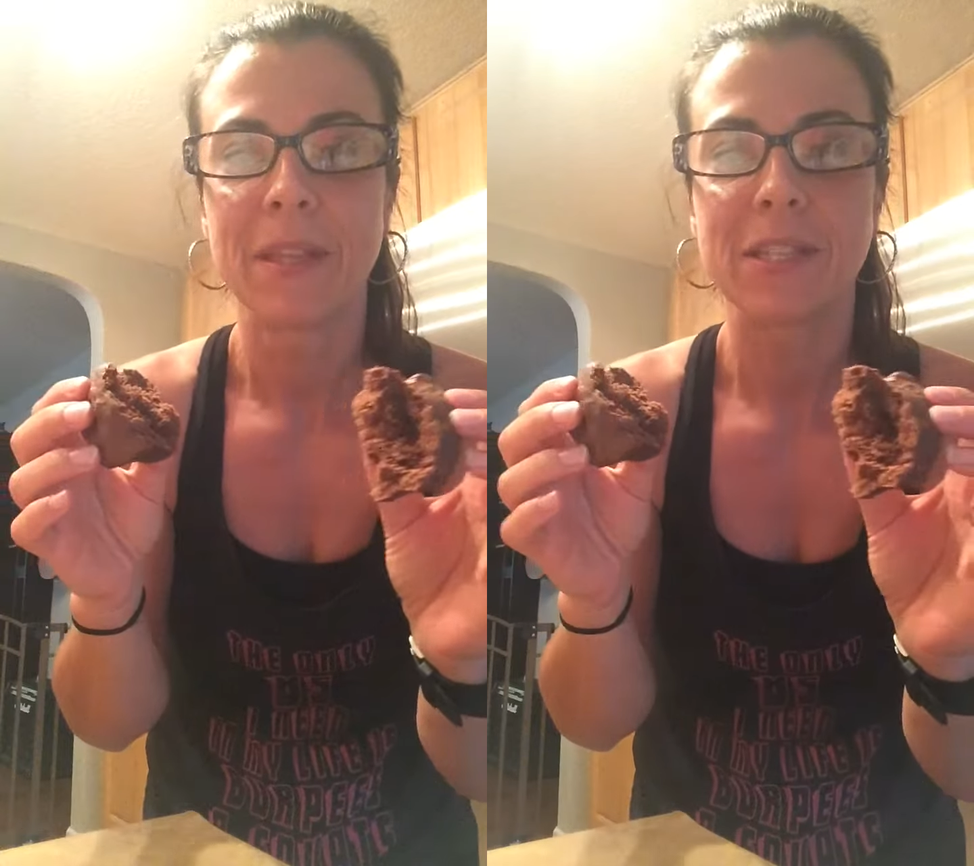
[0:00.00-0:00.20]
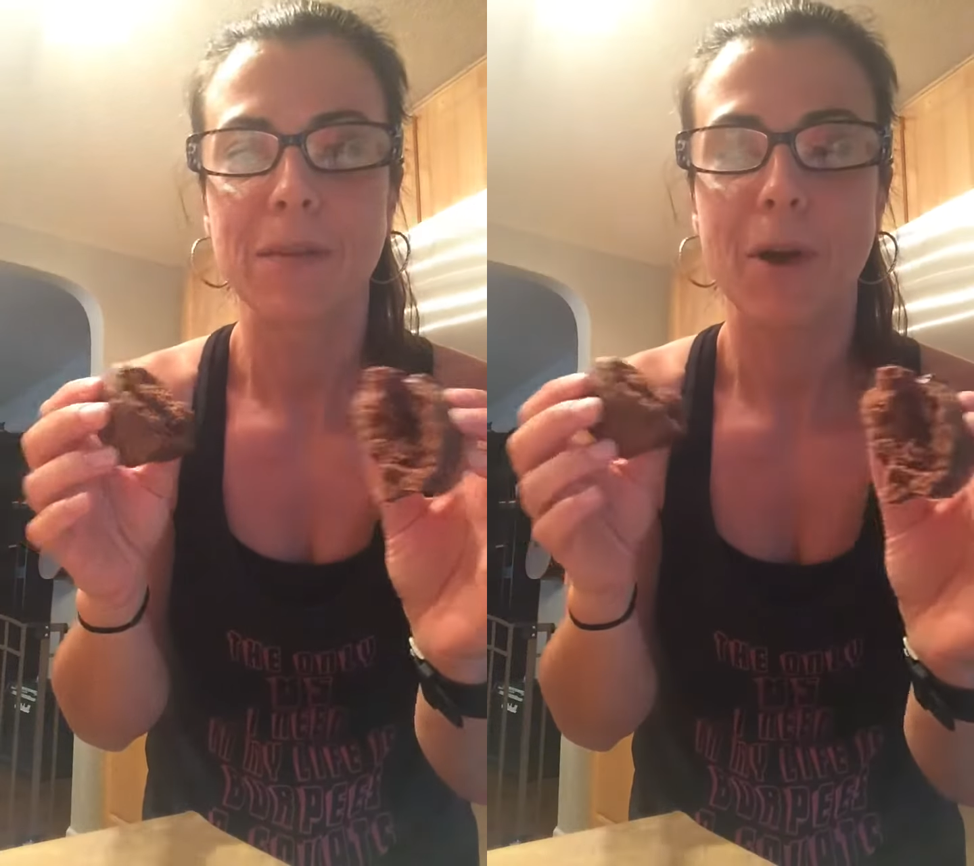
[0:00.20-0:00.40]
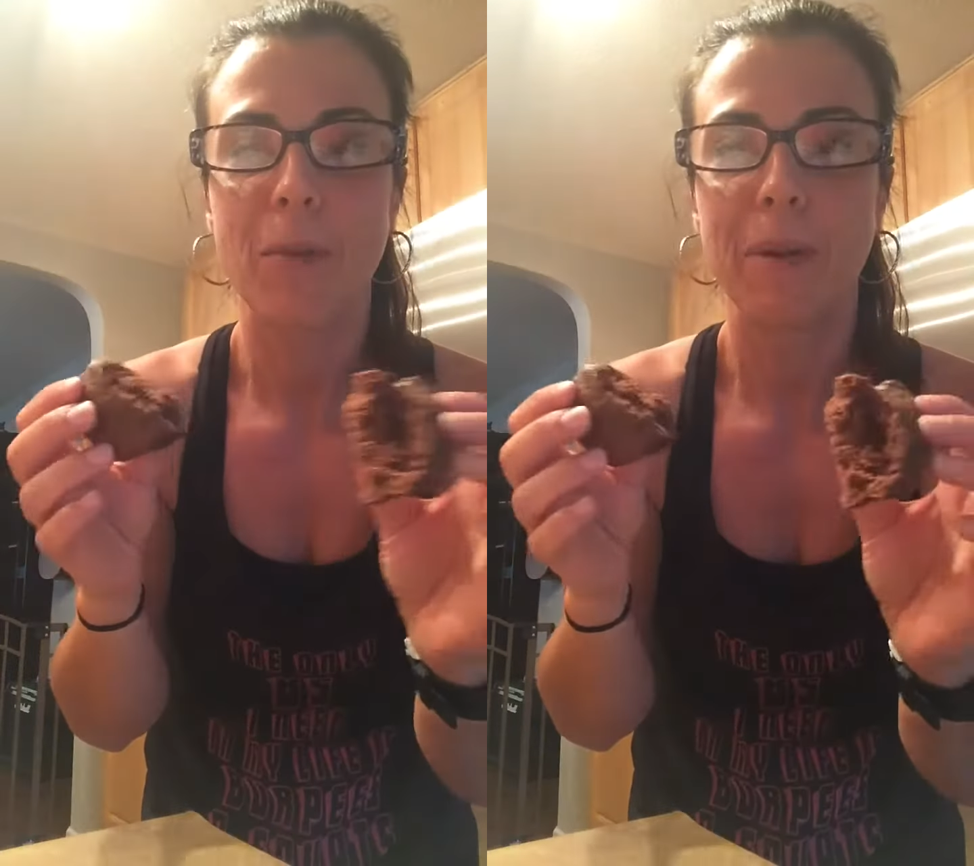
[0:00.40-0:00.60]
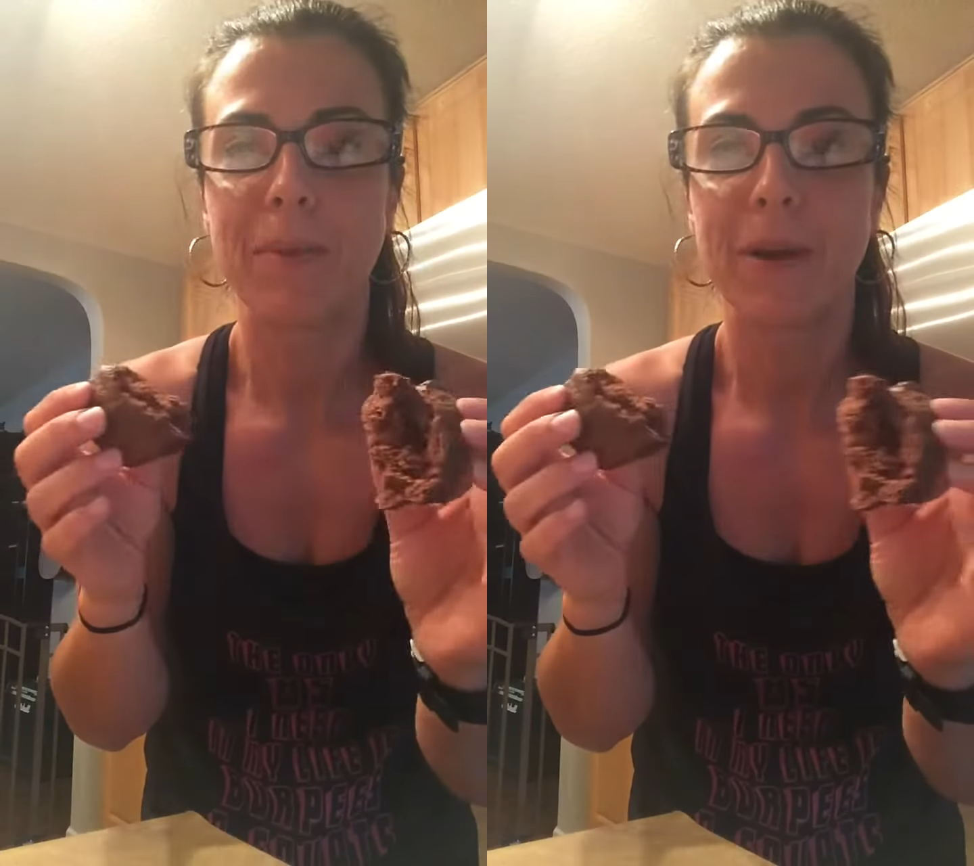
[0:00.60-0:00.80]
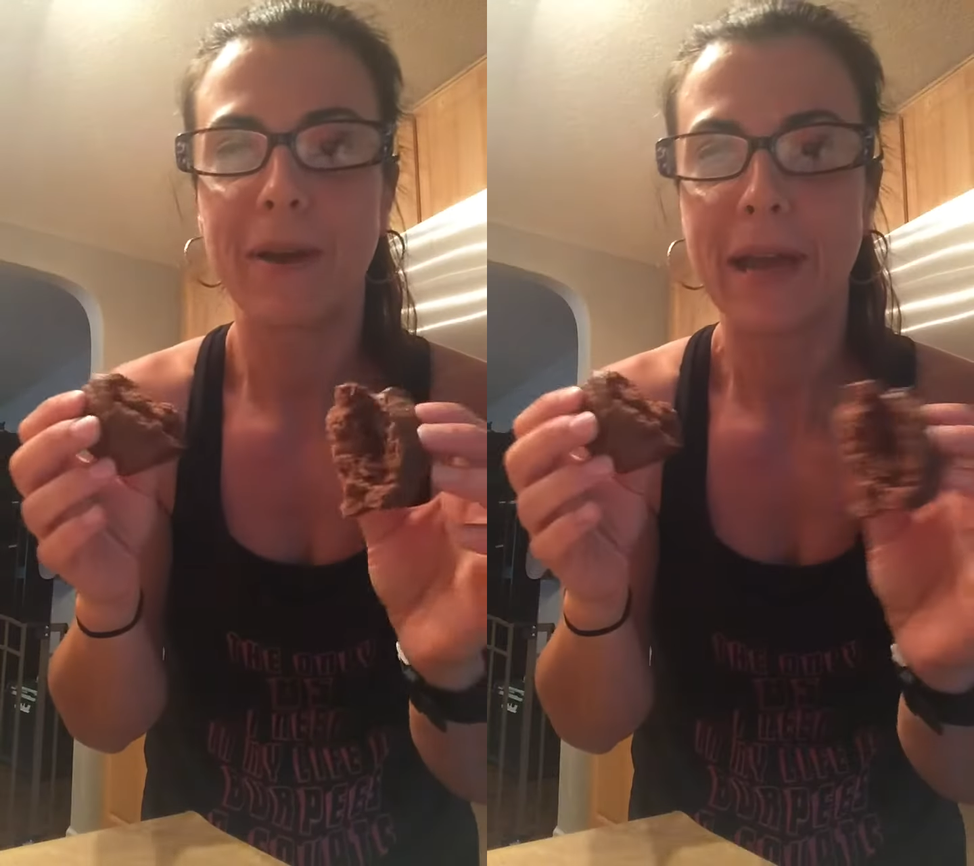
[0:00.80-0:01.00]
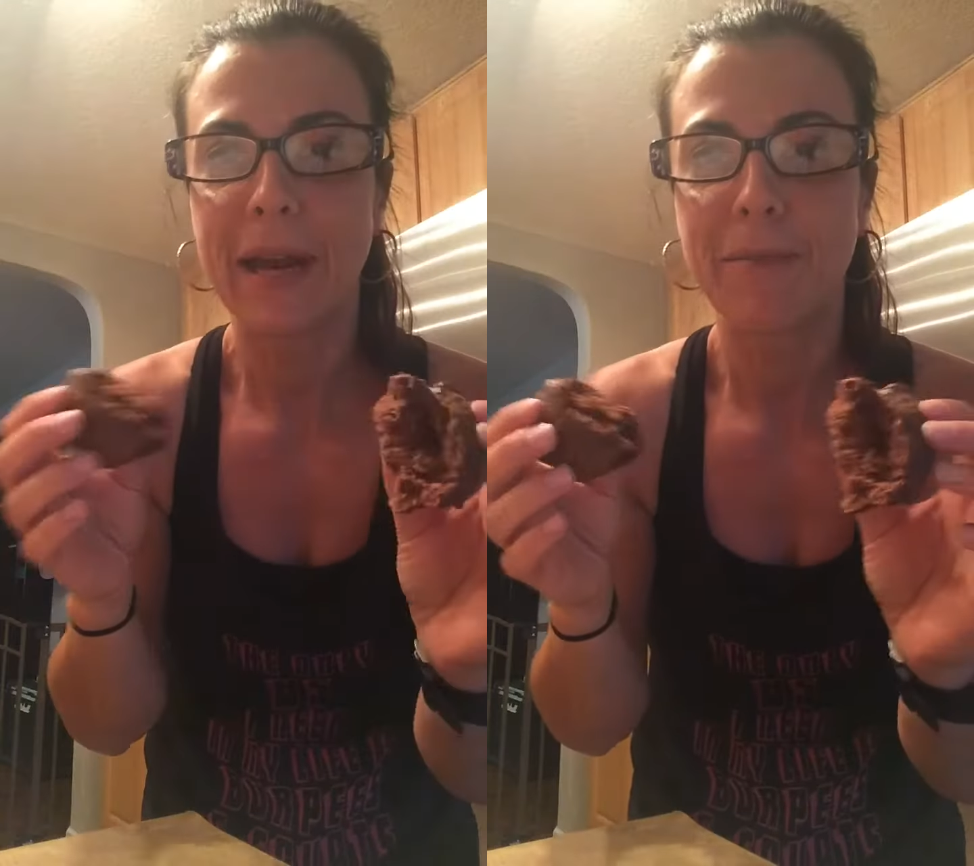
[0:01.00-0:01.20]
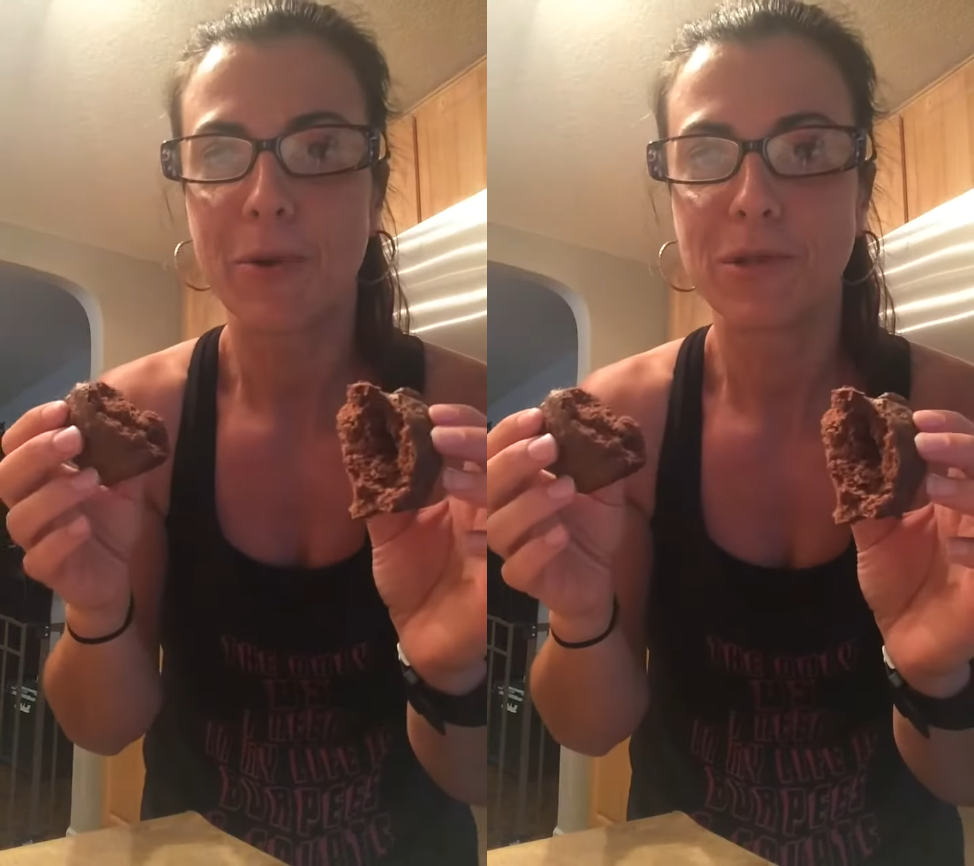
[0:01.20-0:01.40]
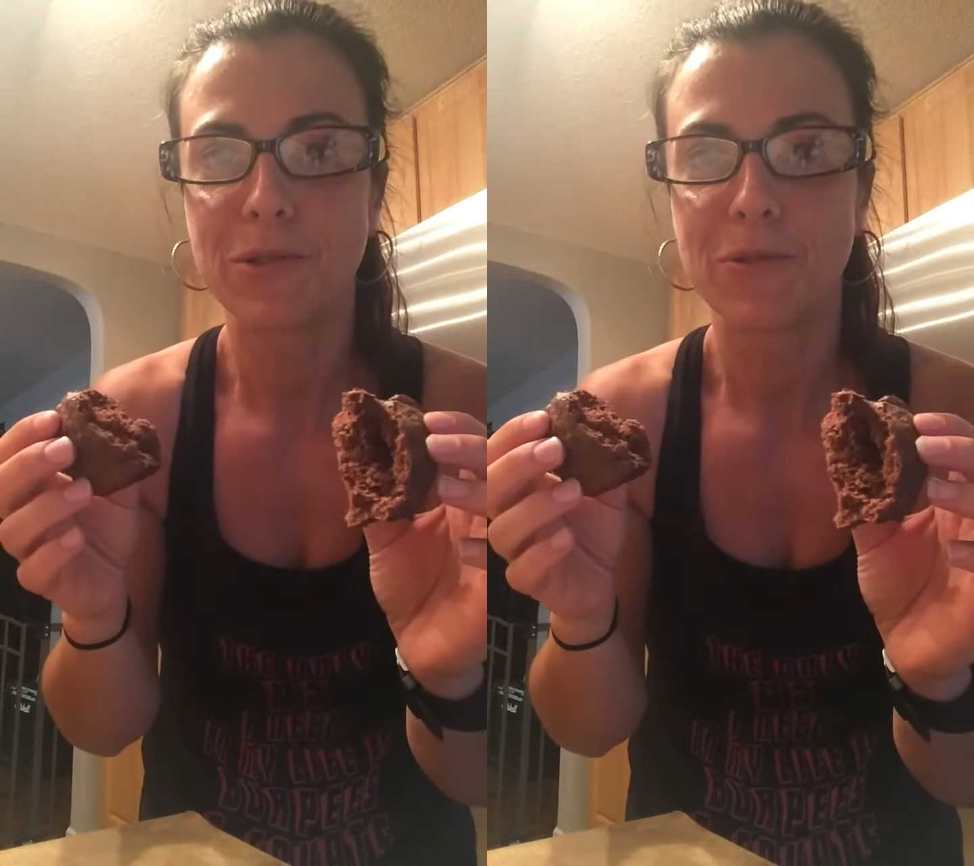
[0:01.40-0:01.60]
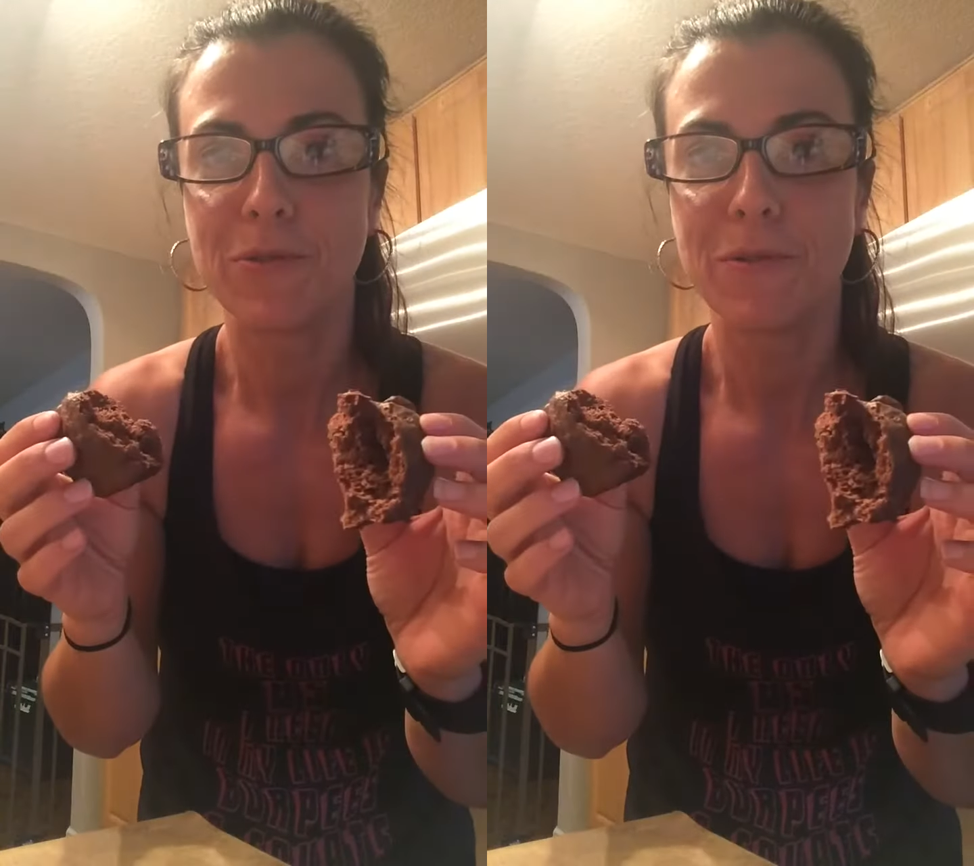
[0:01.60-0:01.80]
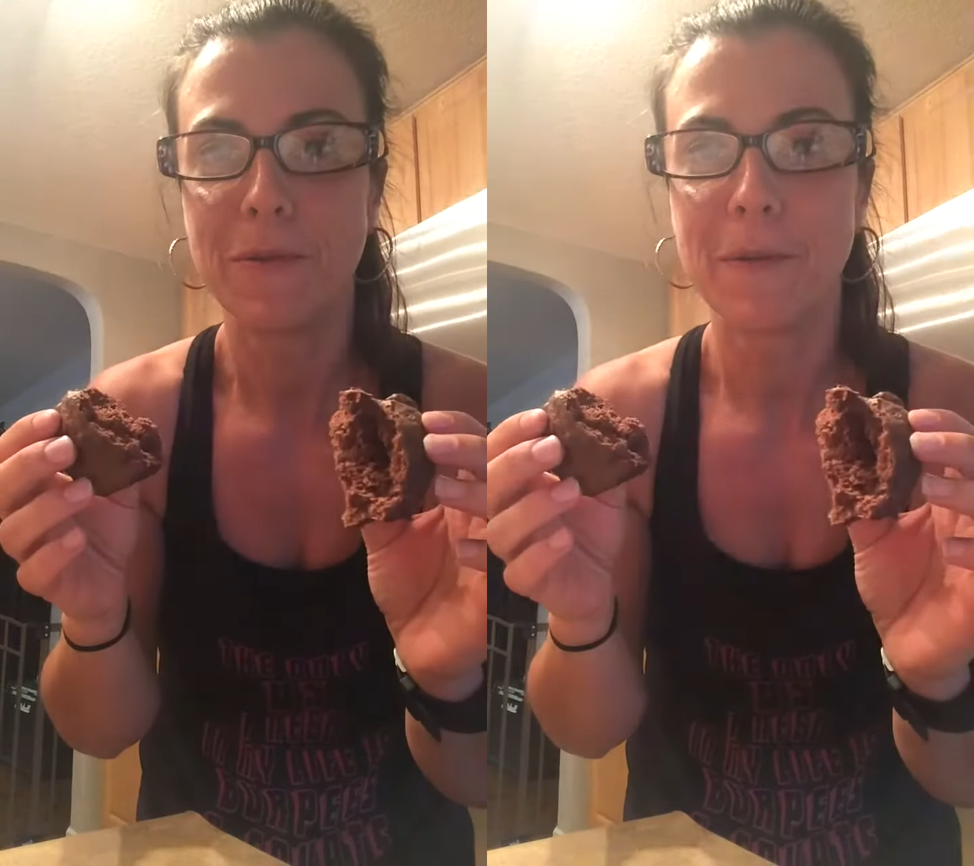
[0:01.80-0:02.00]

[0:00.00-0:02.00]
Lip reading: some almond butter, I added more to